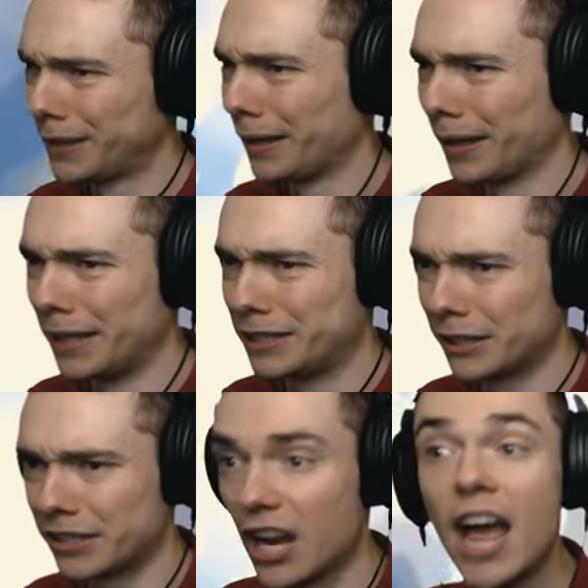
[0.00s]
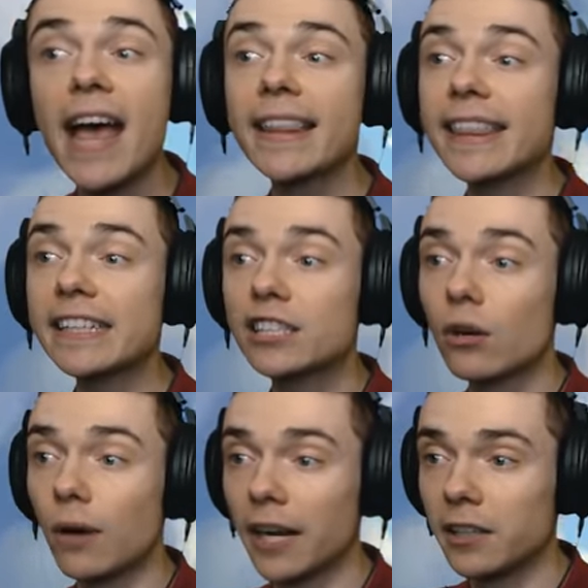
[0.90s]
the lasers. That's
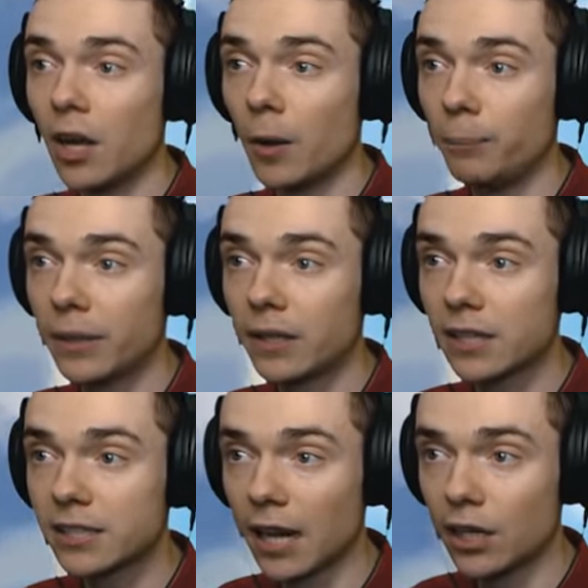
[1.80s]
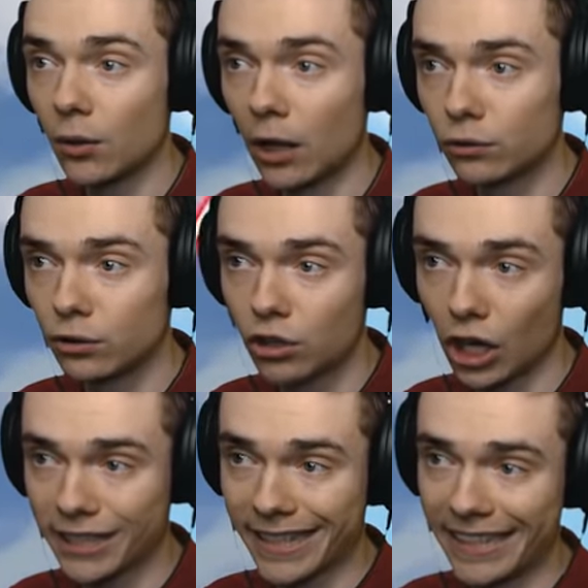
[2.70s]
alright, because I know how to
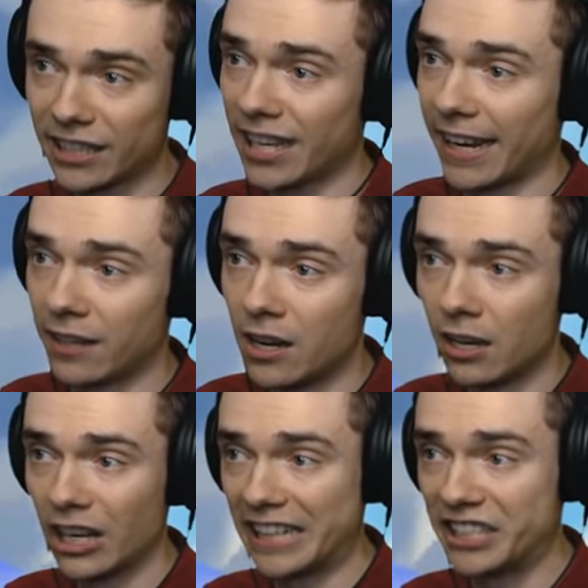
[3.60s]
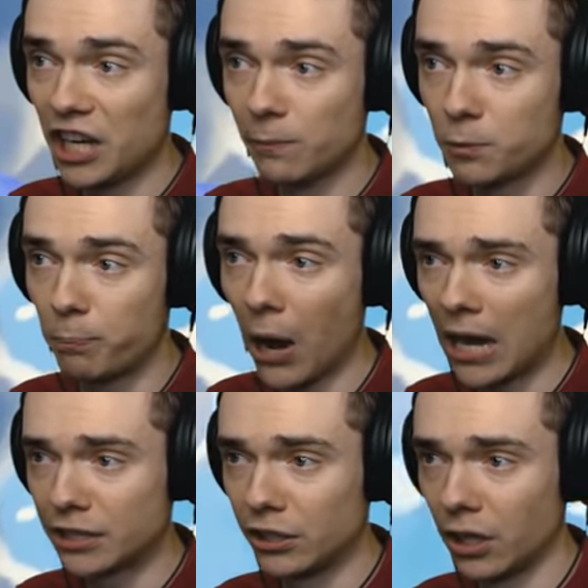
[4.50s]
dodge lasers like like James
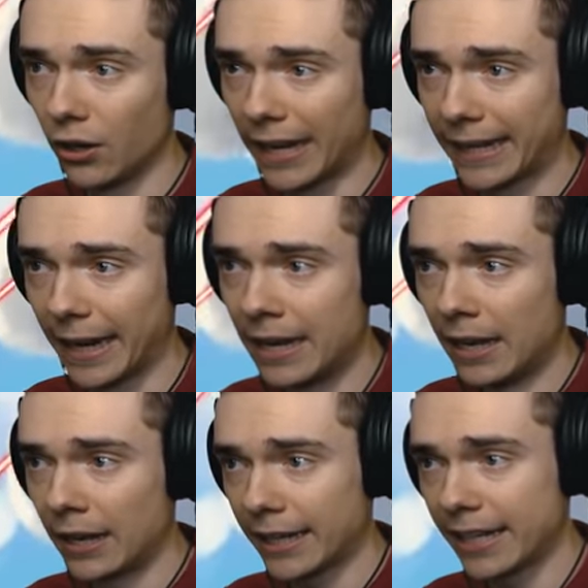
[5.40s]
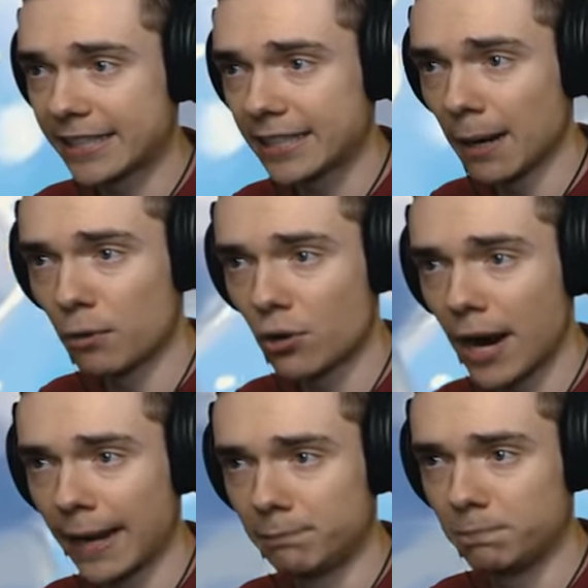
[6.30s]
Bond, you know, like a like a
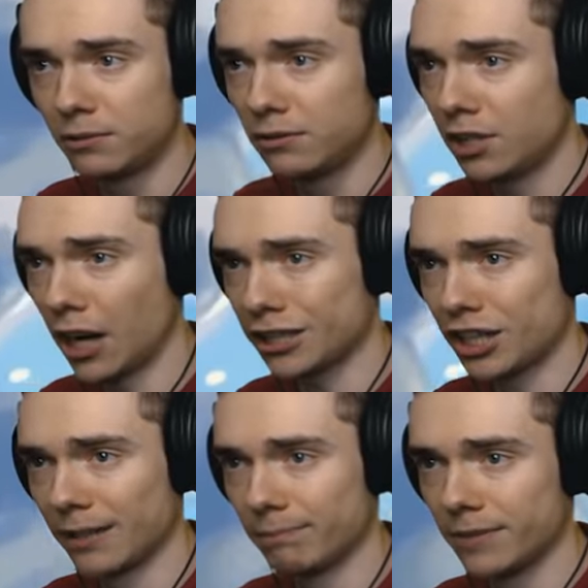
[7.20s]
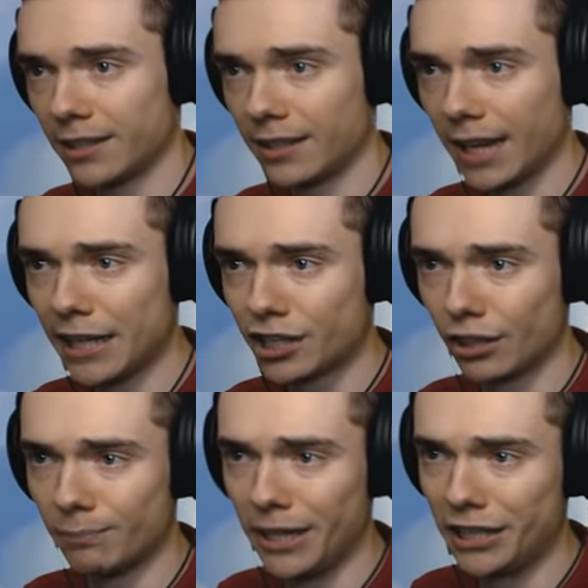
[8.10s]
samurai dodging
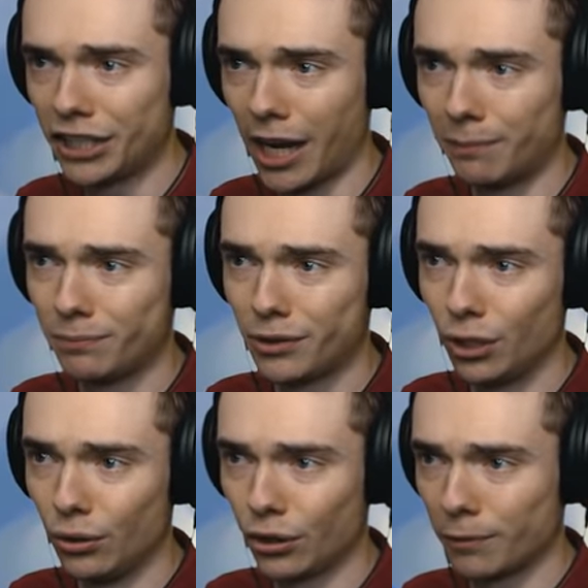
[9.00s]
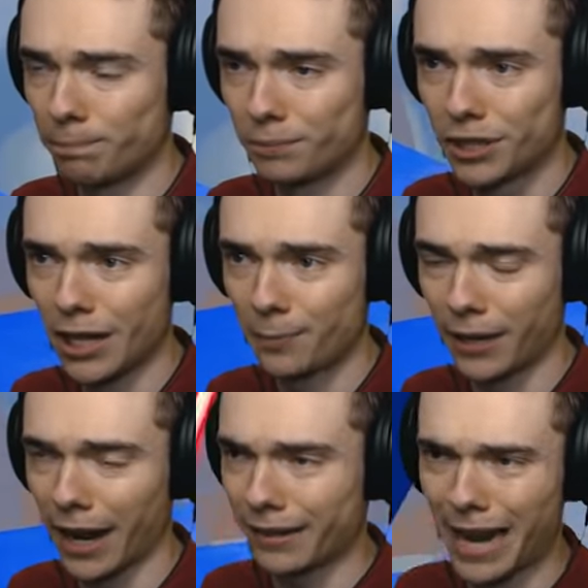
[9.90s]
laser ninja dude or
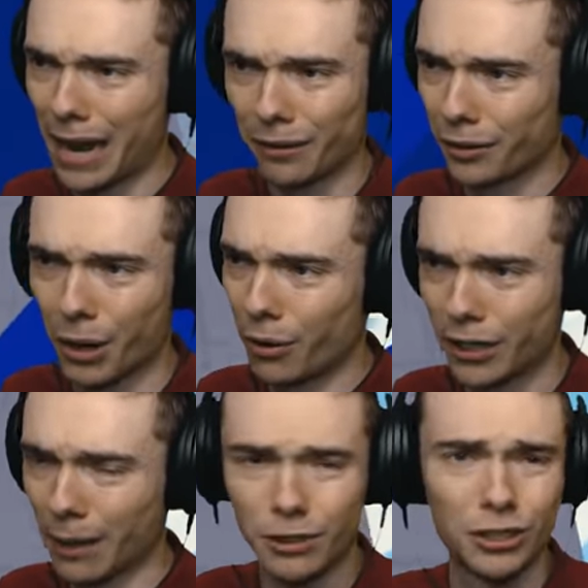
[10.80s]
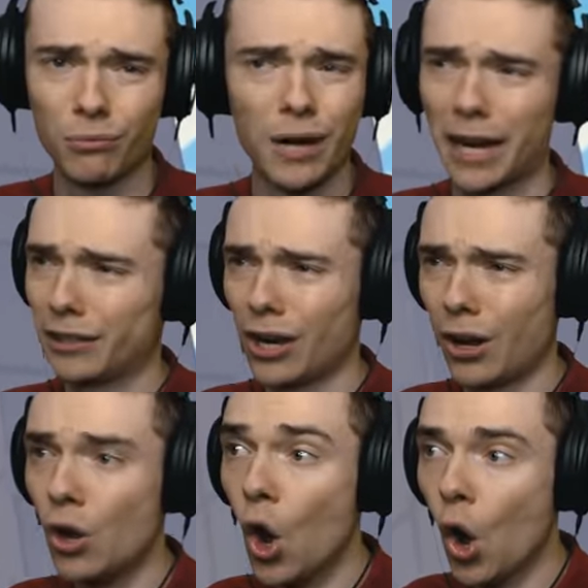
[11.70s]
something. I, I don't know, okay, I'm just a
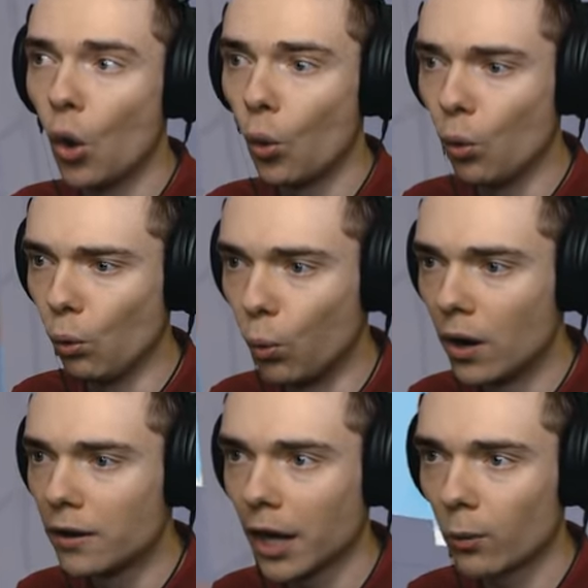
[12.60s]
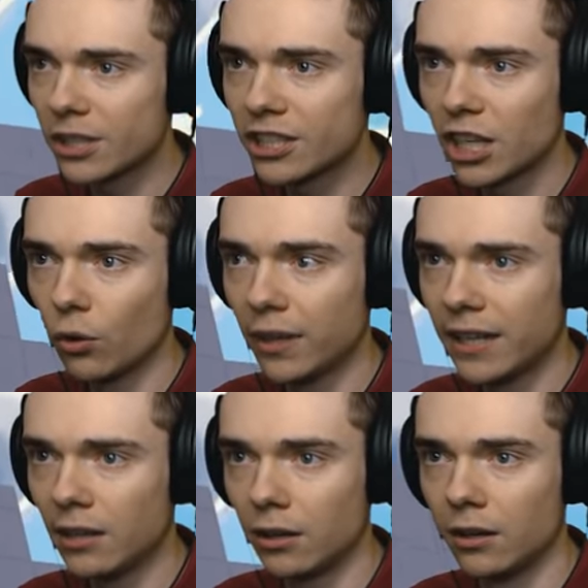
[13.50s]
ragdoll. Ooh, what does it say over
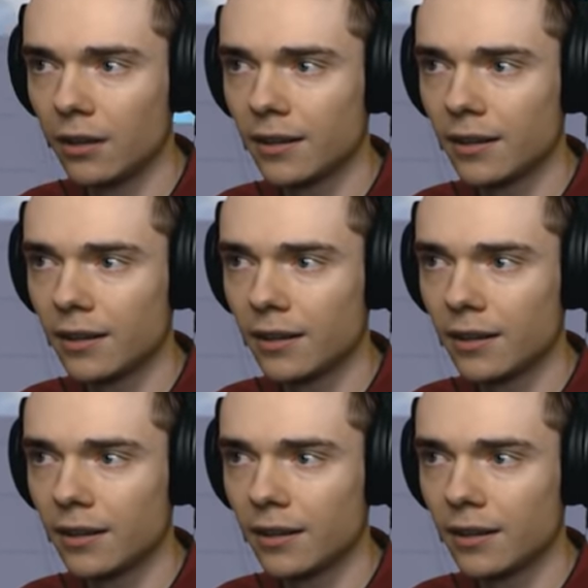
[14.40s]
here?